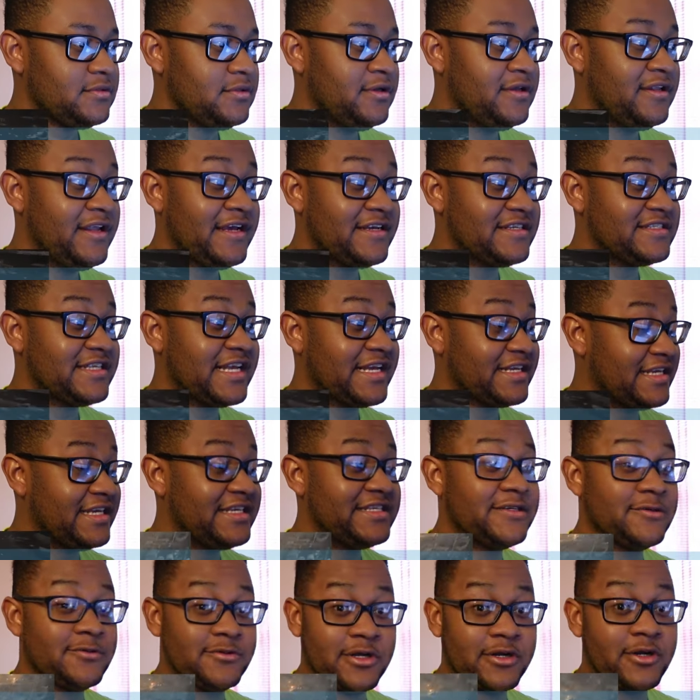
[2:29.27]
It is. He's
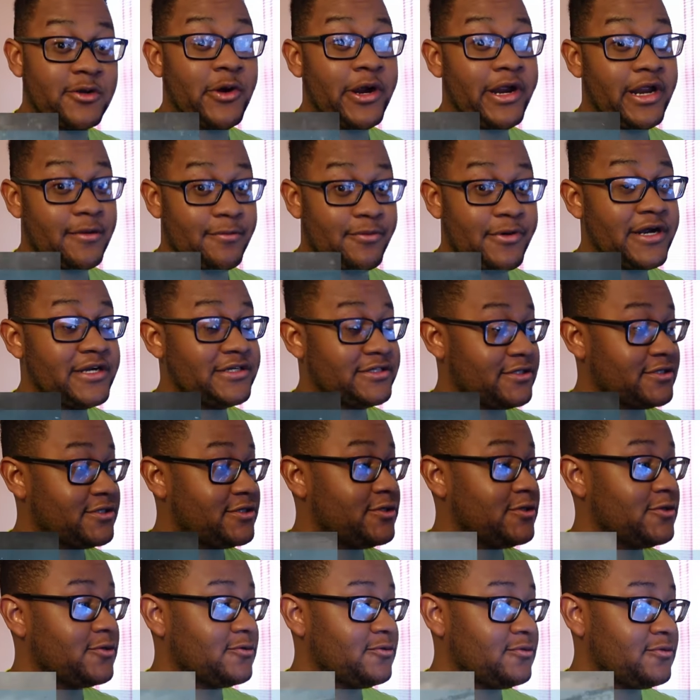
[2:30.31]
doing a great impression,
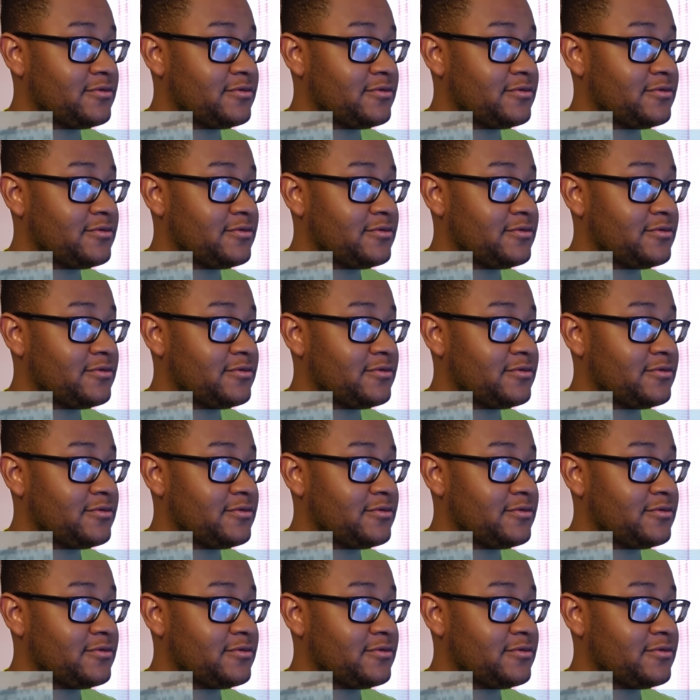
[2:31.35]
too.